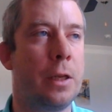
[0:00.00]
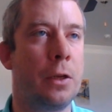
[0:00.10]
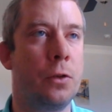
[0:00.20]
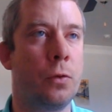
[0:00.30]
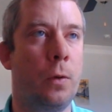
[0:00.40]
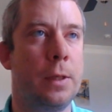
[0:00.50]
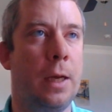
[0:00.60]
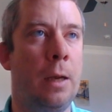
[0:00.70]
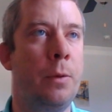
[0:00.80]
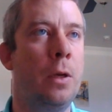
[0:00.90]
control
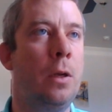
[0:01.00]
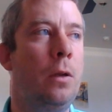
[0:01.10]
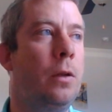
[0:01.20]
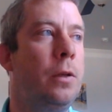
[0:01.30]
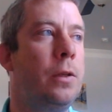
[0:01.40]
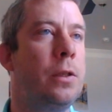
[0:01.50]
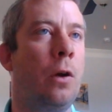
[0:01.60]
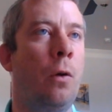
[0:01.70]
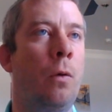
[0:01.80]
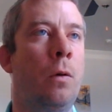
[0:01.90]
type.
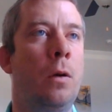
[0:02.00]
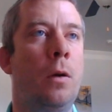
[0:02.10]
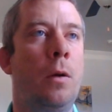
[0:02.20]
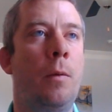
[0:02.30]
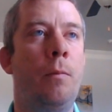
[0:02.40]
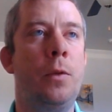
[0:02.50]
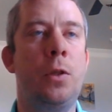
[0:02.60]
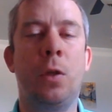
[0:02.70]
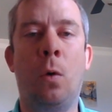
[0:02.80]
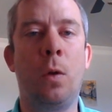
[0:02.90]
So
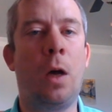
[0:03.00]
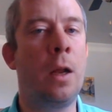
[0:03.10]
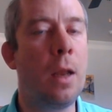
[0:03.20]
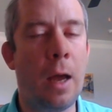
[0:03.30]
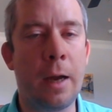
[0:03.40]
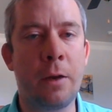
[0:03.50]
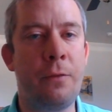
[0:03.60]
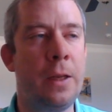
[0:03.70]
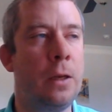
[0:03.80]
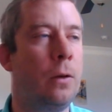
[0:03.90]
don't unlock a
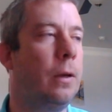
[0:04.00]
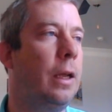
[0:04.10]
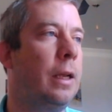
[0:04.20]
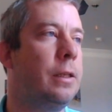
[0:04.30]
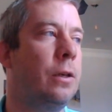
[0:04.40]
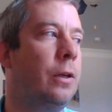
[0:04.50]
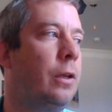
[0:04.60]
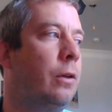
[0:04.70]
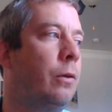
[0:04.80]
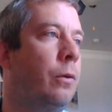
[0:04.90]
field until
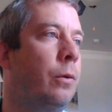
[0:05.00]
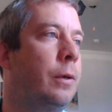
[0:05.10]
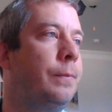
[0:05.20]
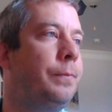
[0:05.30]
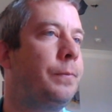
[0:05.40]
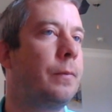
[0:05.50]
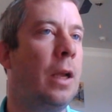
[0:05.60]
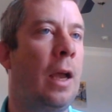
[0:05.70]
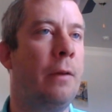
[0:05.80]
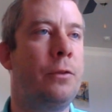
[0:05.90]
you
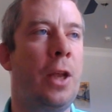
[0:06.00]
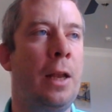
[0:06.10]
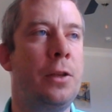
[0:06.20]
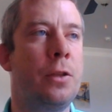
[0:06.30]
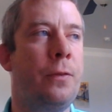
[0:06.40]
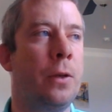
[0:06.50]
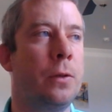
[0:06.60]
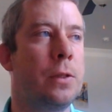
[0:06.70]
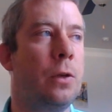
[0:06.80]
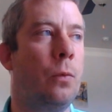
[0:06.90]
have changed the
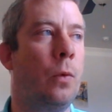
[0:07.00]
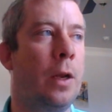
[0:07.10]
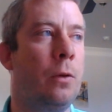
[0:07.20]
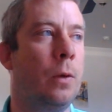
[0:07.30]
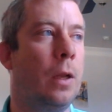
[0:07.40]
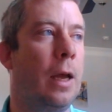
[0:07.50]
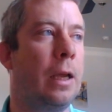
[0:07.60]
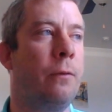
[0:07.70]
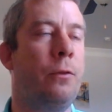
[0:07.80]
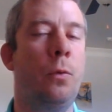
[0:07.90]
fields to what you would like
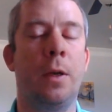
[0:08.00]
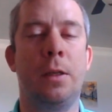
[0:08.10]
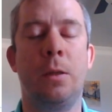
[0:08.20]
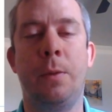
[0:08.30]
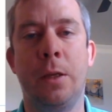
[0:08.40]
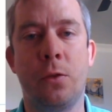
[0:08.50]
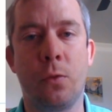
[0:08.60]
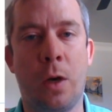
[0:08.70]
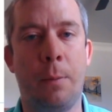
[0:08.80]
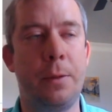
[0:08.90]
if you wanted to be a
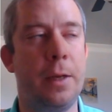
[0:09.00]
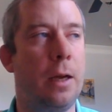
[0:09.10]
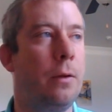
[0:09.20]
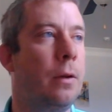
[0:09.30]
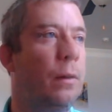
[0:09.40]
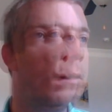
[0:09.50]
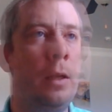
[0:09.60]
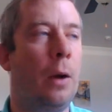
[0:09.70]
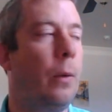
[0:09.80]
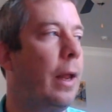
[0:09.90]
drop down.
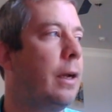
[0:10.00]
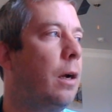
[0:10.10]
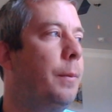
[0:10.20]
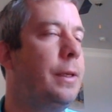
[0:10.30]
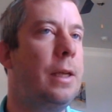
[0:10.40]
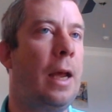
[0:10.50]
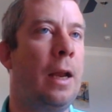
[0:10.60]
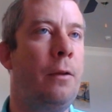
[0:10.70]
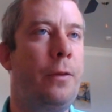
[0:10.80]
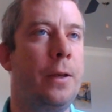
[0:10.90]
Now when I come into
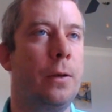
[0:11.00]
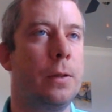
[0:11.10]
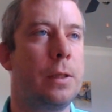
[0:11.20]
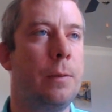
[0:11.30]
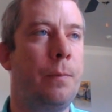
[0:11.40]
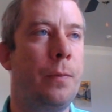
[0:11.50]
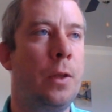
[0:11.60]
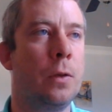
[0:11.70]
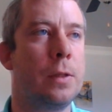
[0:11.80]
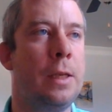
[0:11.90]
edit fields,
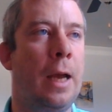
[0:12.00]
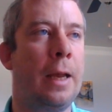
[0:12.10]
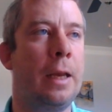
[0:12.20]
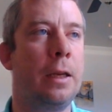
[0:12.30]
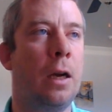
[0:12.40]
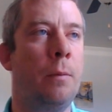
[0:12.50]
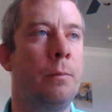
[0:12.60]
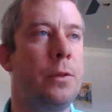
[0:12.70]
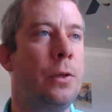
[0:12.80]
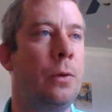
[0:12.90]
you'll see I can come
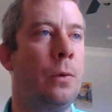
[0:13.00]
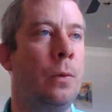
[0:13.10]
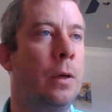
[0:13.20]
to,